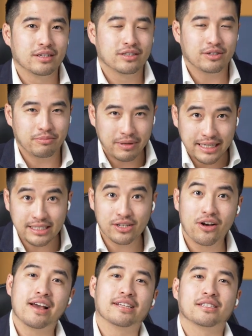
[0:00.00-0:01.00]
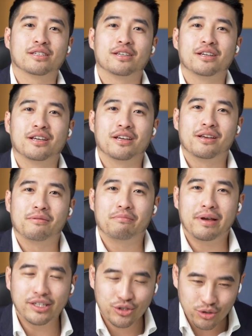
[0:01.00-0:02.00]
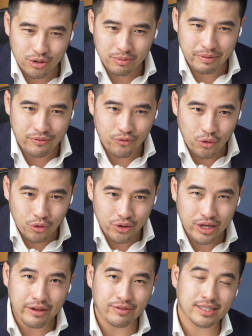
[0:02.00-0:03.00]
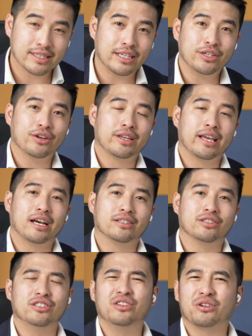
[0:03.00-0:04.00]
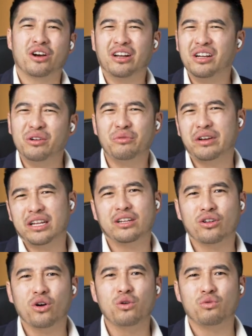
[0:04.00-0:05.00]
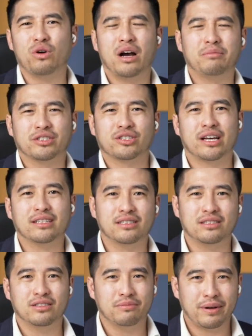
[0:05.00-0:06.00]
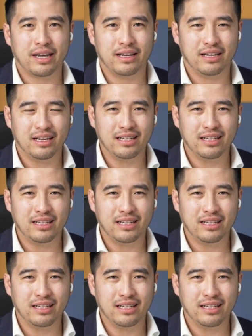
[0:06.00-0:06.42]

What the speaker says: So please, guys, make sure before you even see your accountant, you kind of already know how much taxes you pay.